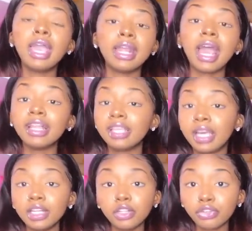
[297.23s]
And at the
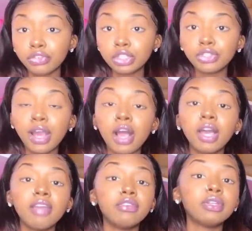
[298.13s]
end of the free
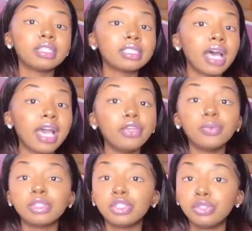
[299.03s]
trial, if you decide
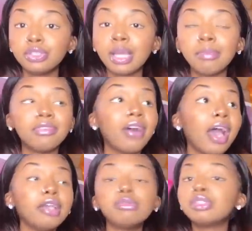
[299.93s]
you want to use Shopify,